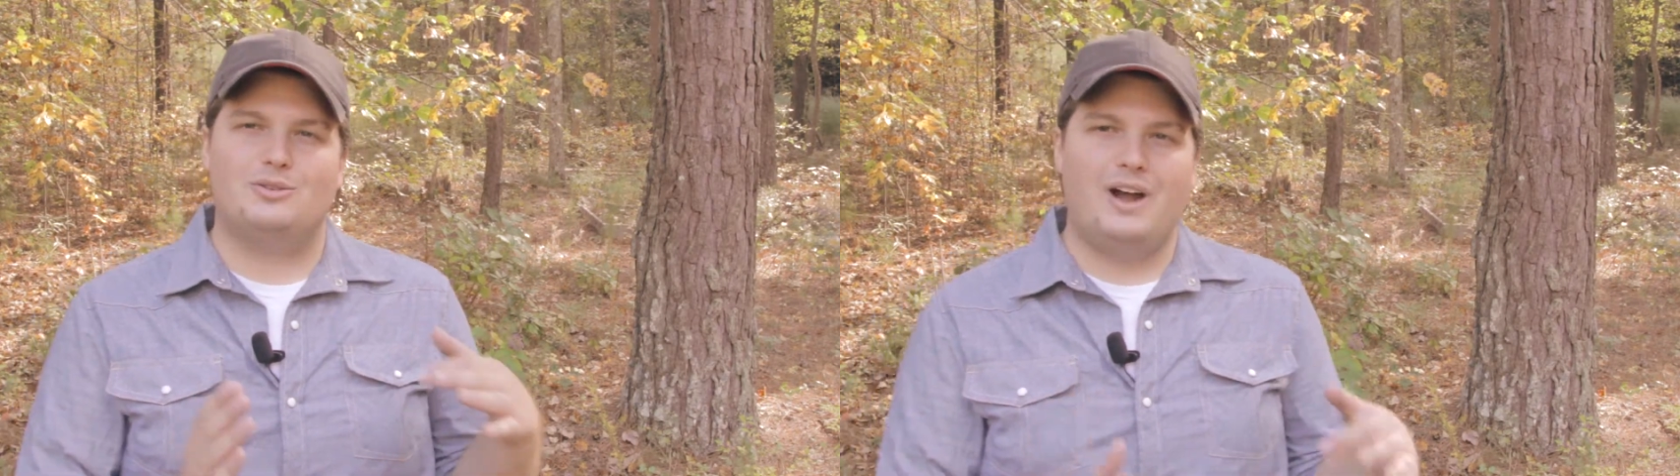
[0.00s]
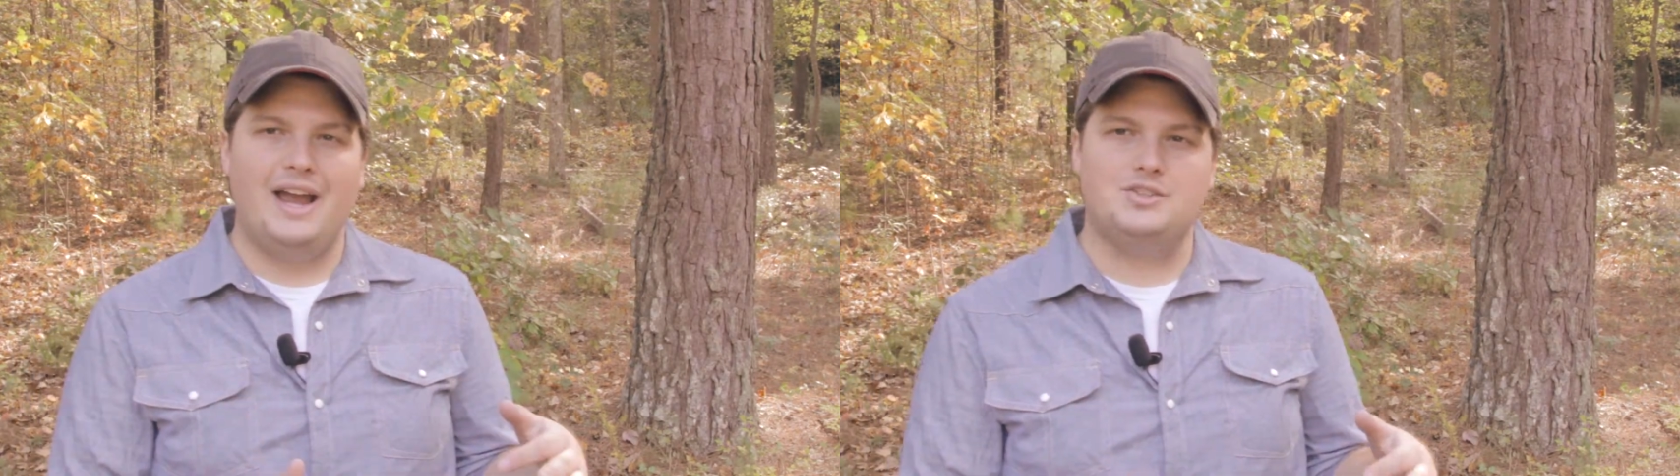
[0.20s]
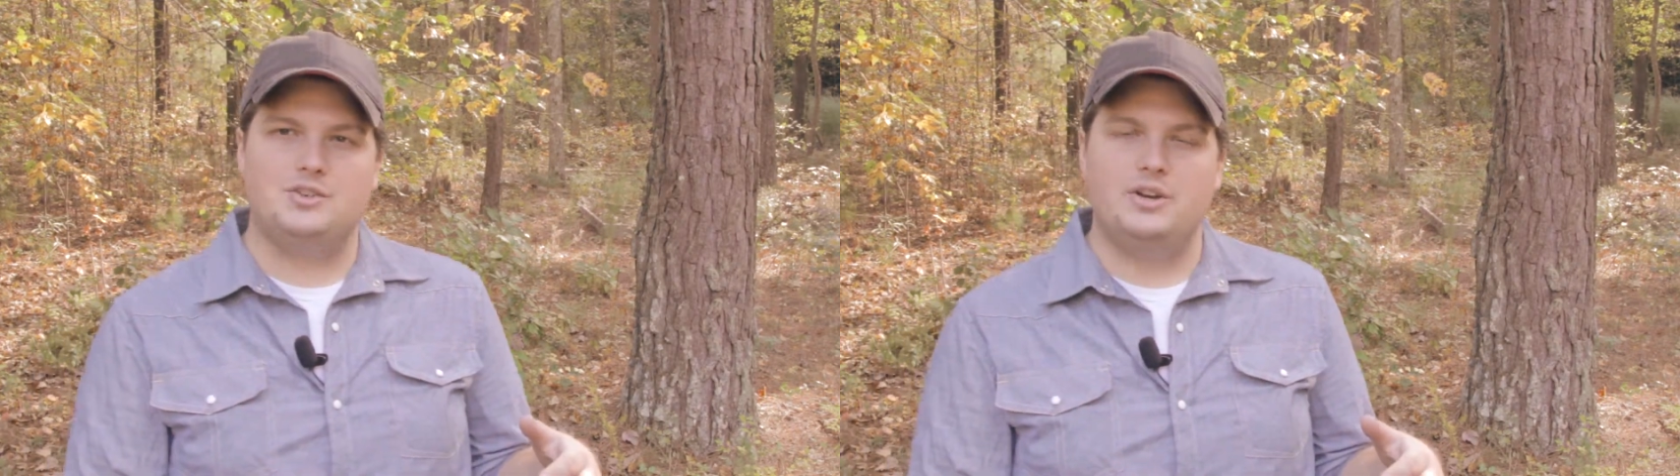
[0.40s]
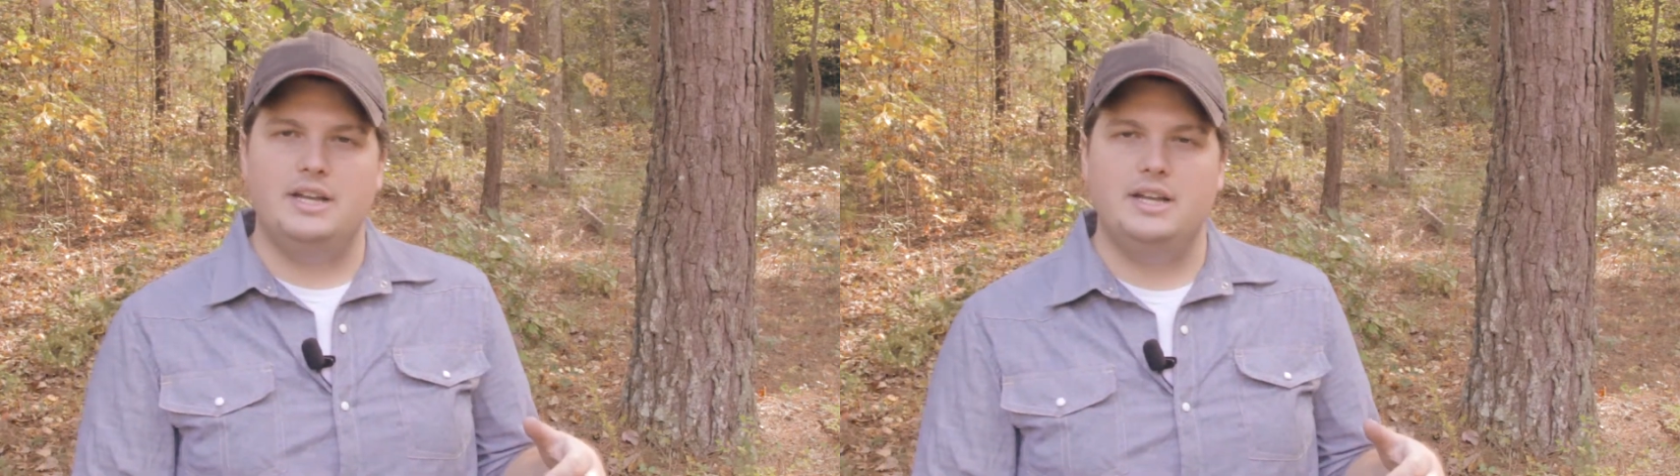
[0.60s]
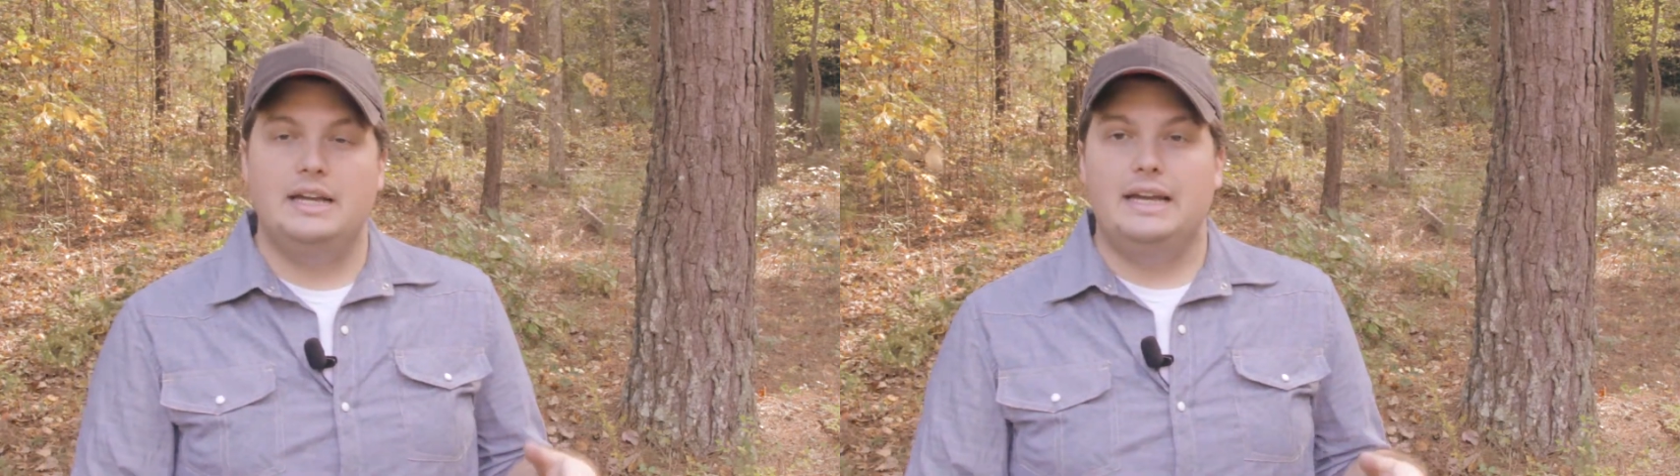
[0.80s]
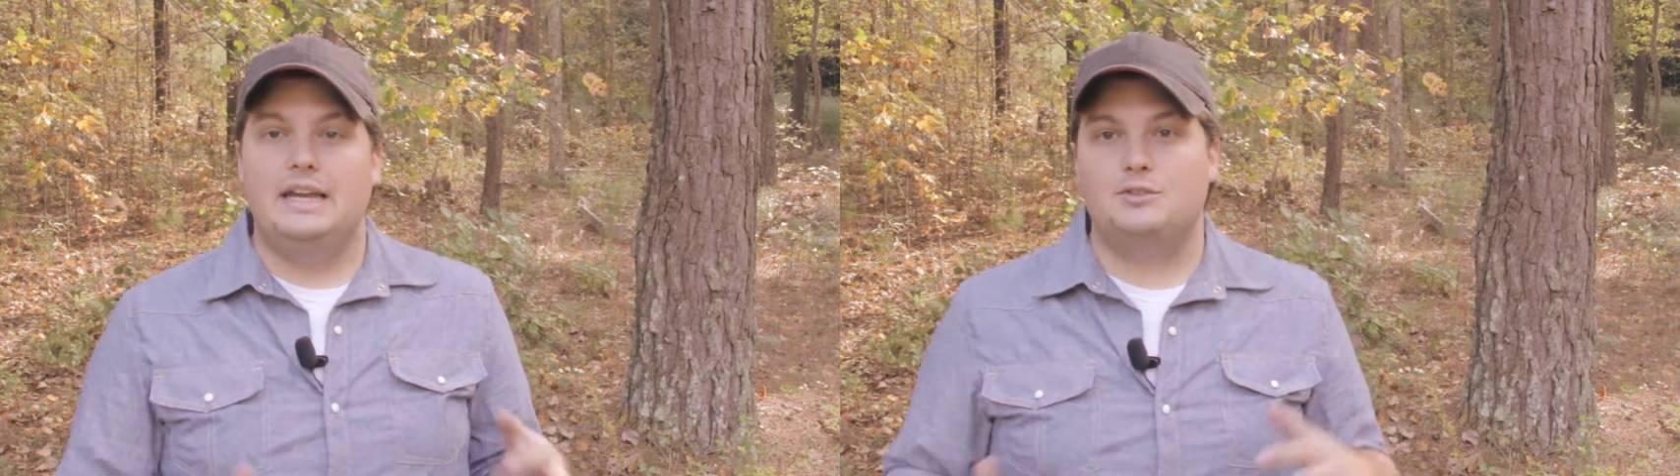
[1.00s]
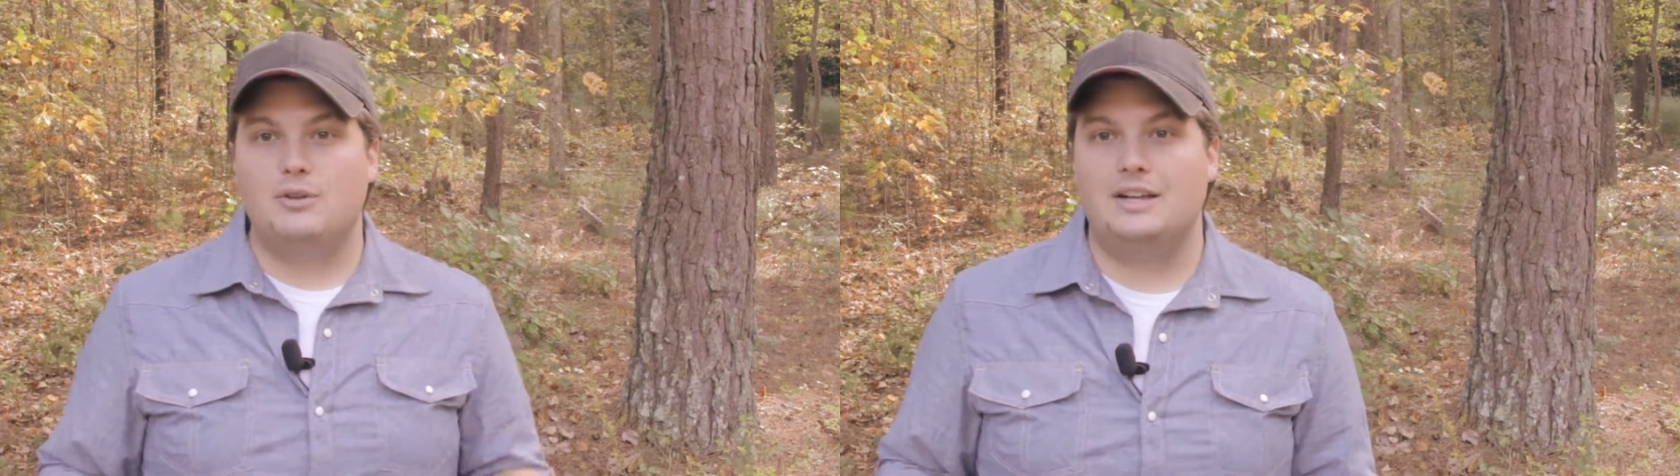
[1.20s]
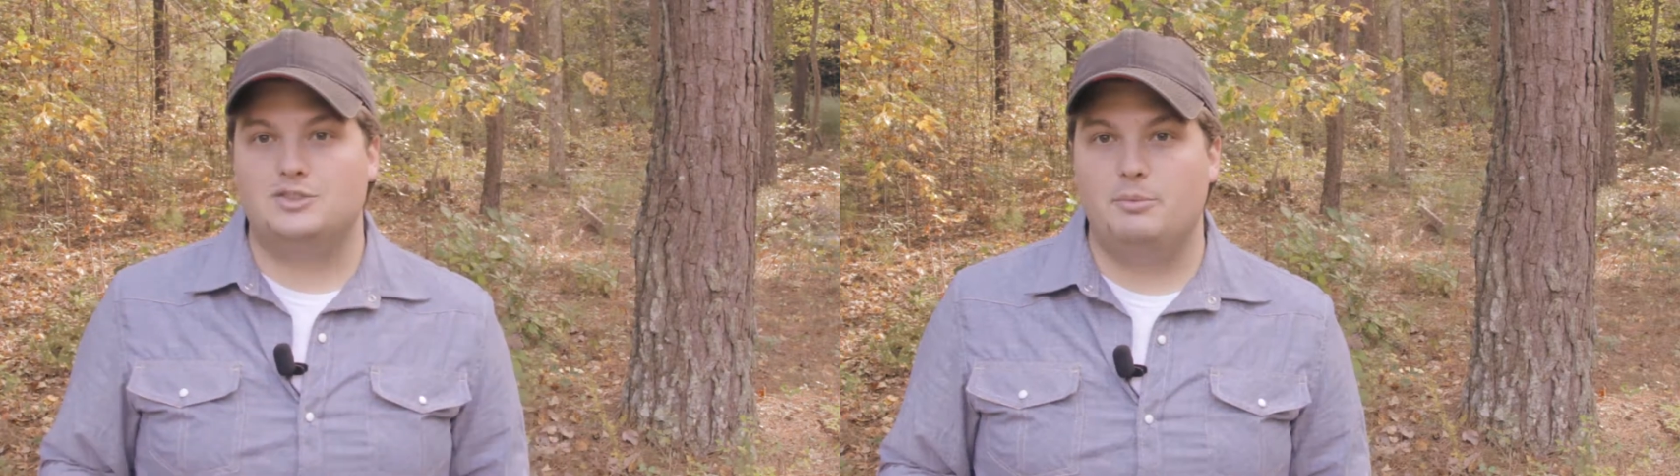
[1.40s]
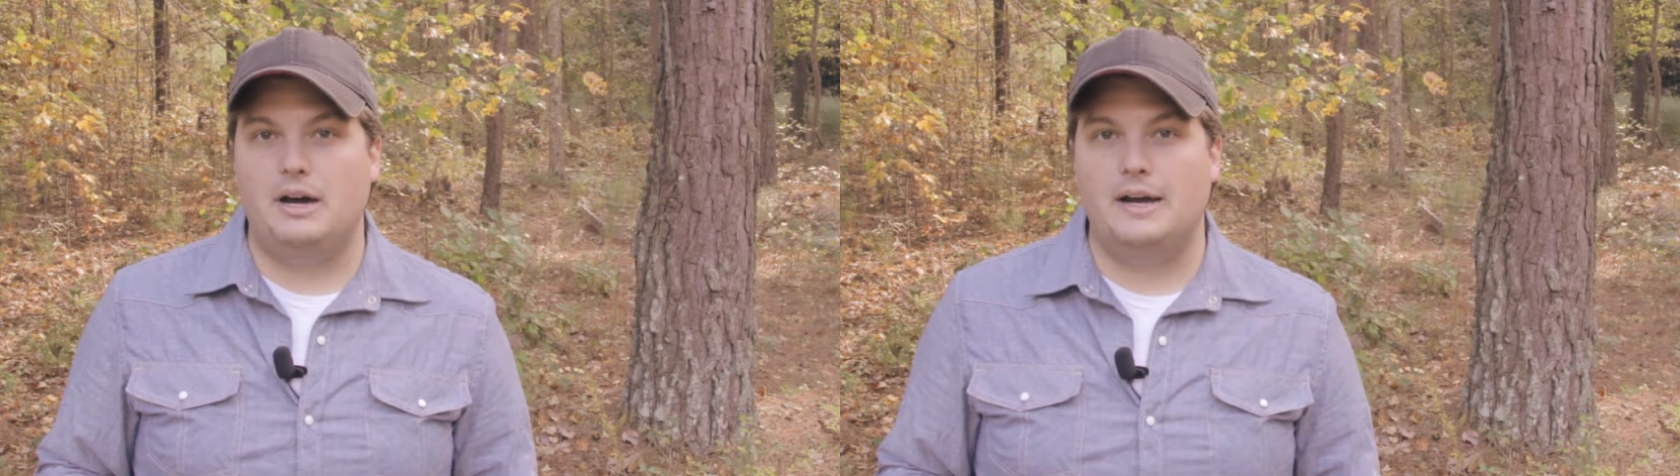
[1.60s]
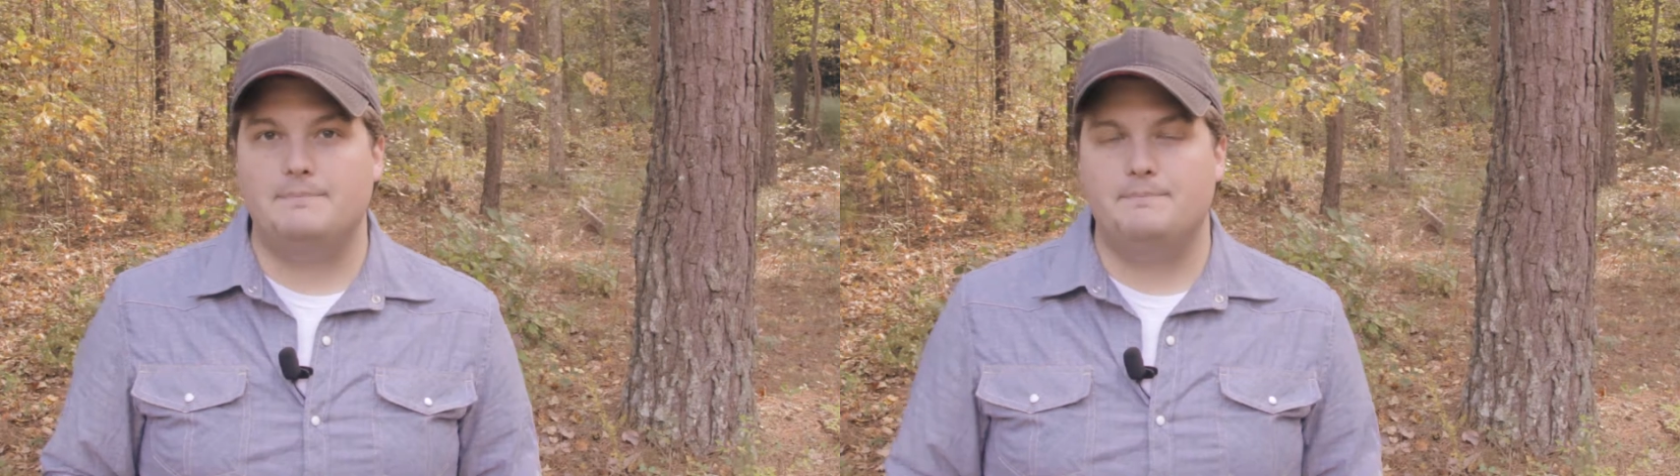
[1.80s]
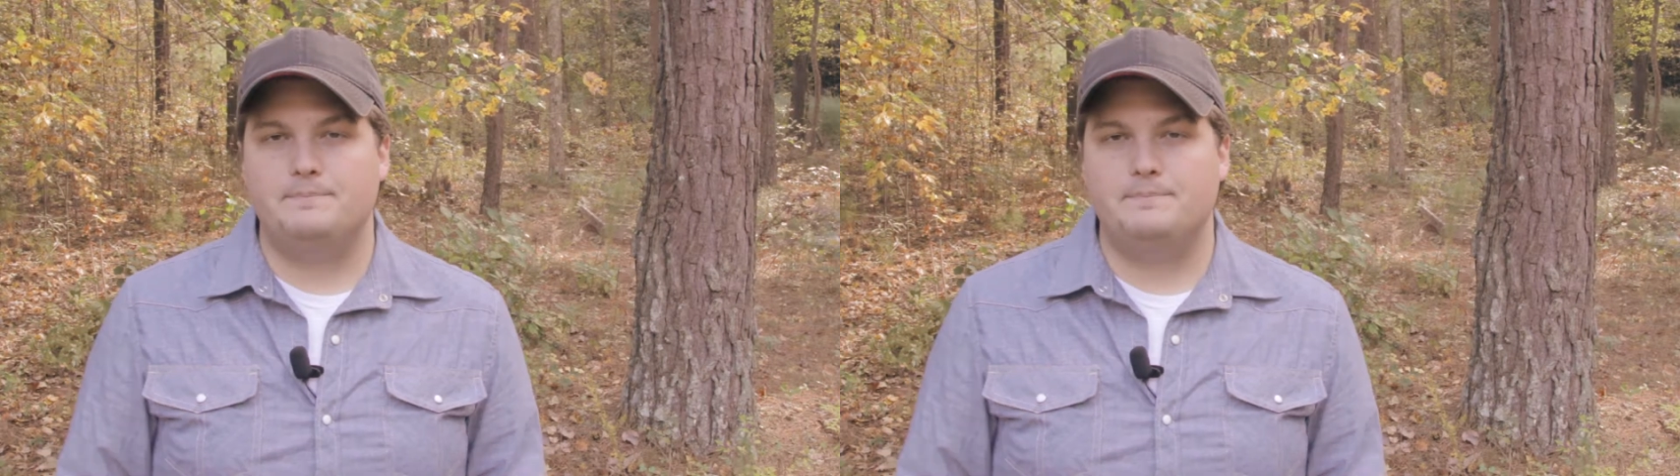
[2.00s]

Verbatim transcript: right tree in the right spot.